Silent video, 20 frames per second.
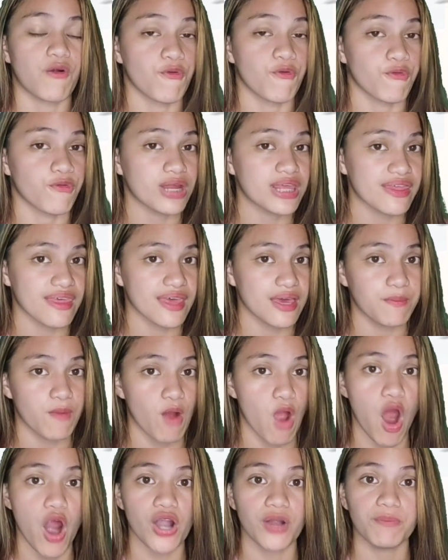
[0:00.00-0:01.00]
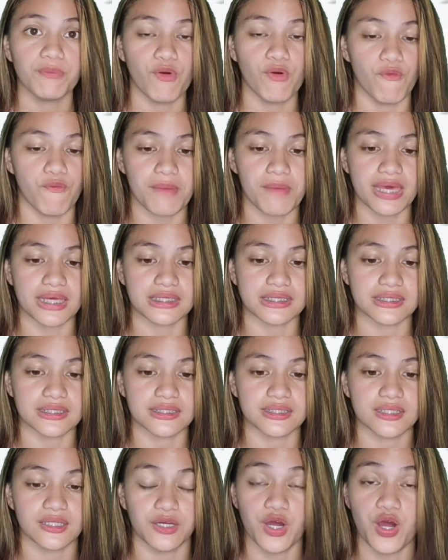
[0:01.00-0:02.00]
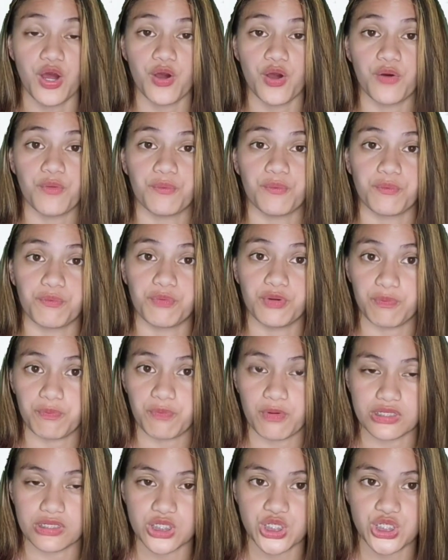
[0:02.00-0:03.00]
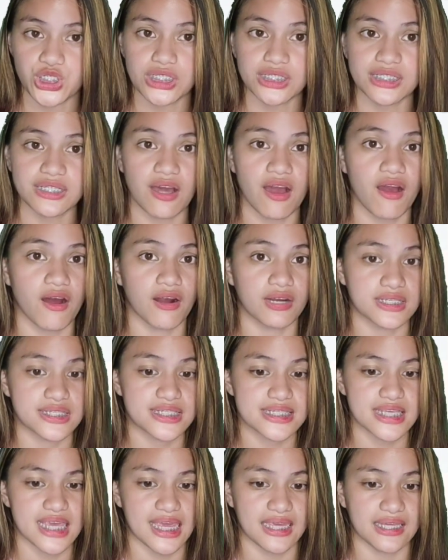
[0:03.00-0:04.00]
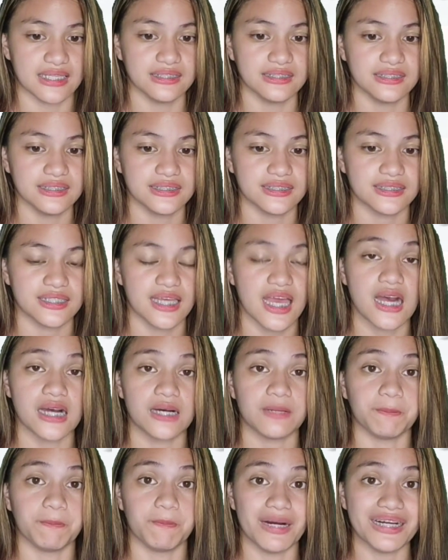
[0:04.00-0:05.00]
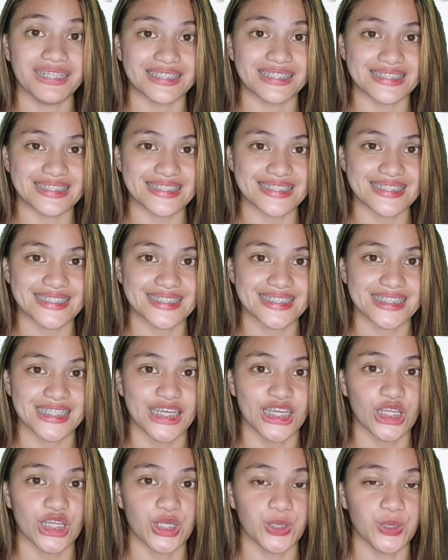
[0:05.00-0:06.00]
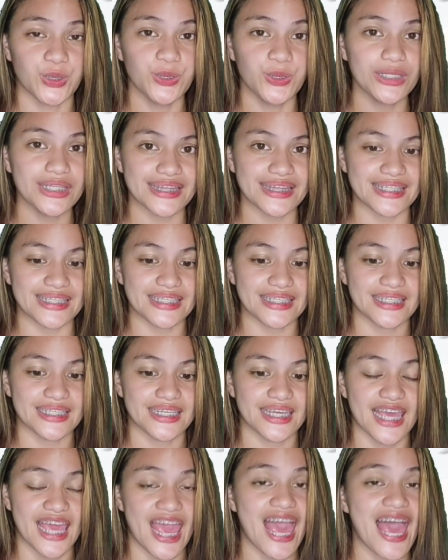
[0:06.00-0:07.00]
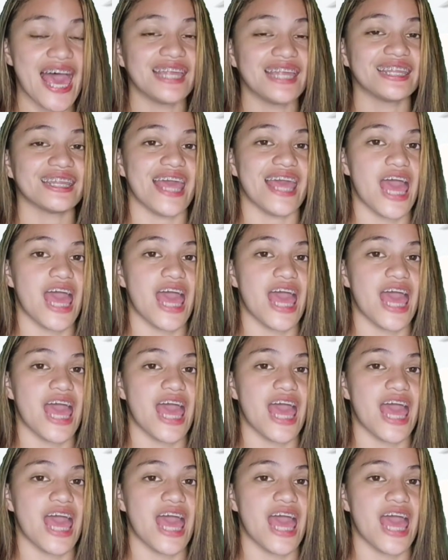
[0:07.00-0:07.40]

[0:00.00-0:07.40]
rhythm or movement, proportion or scale, balance, unity, and